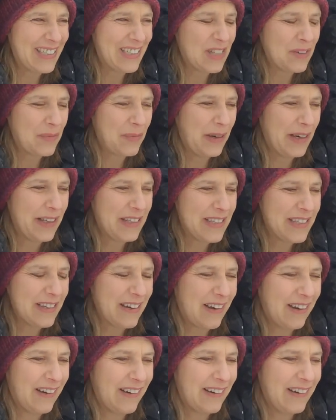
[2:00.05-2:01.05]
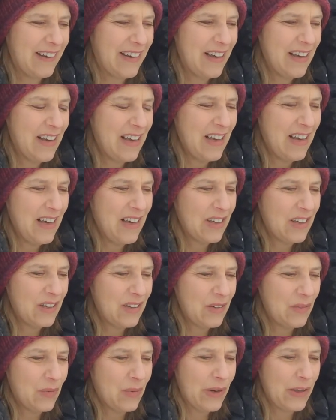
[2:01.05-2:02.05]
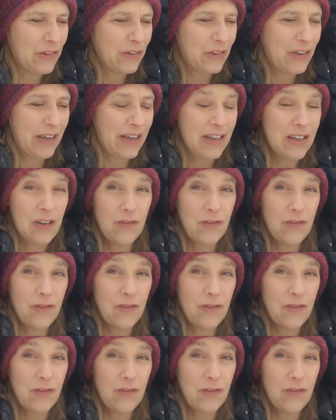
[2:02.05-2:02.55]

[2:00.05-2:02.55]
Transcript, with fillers: It depends on whether they